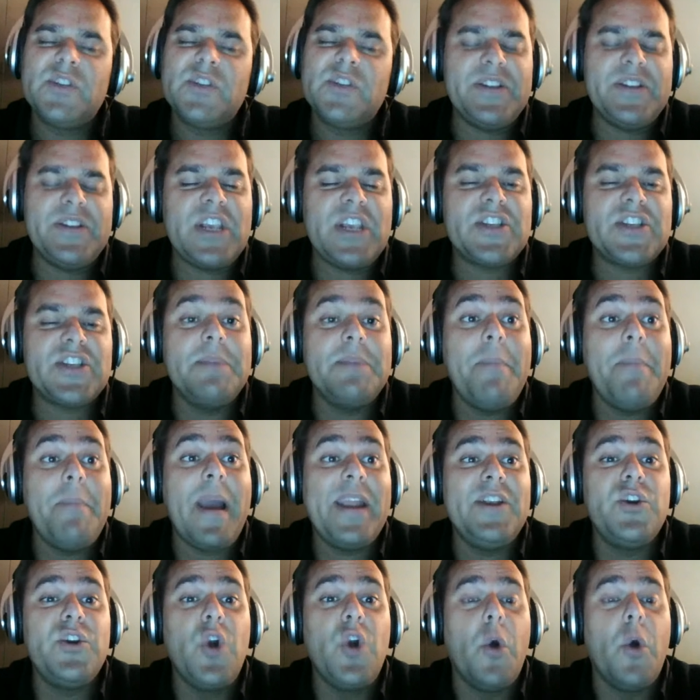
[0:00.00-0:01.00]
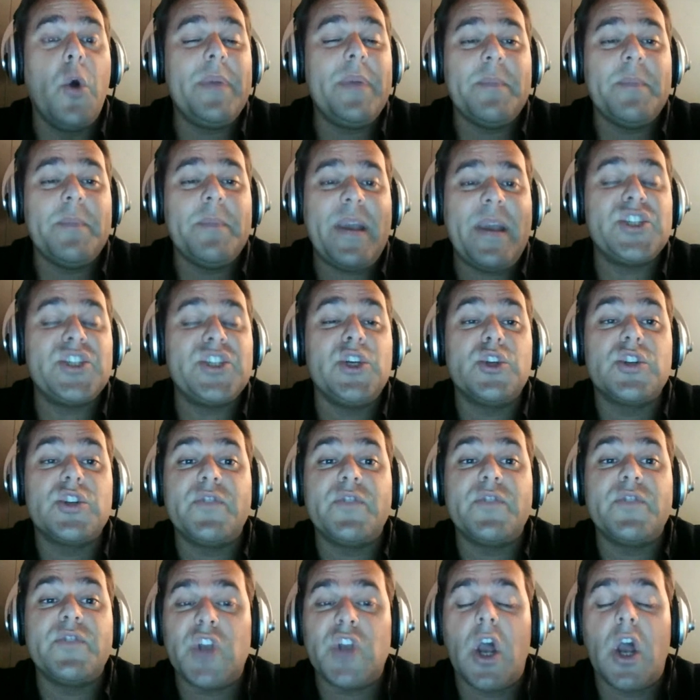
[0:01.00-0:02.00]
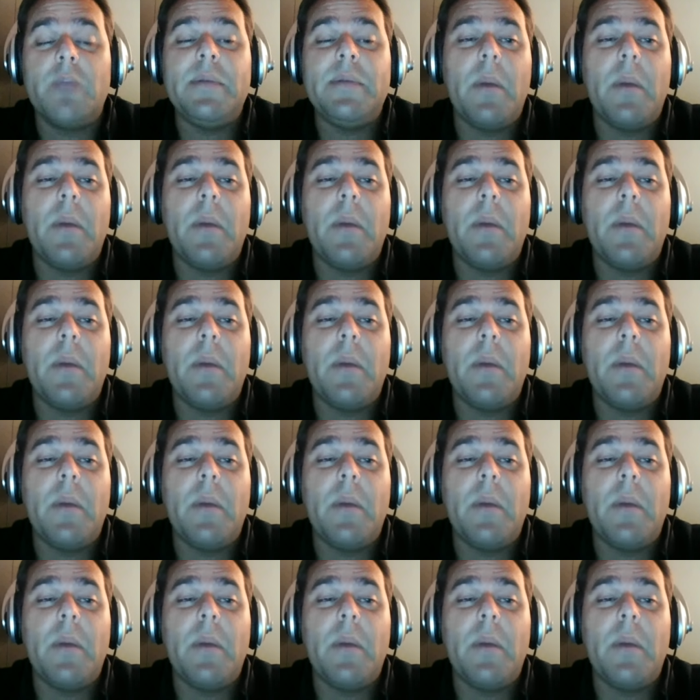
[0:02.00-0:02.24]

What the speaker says: split testing might not be the best use of your time.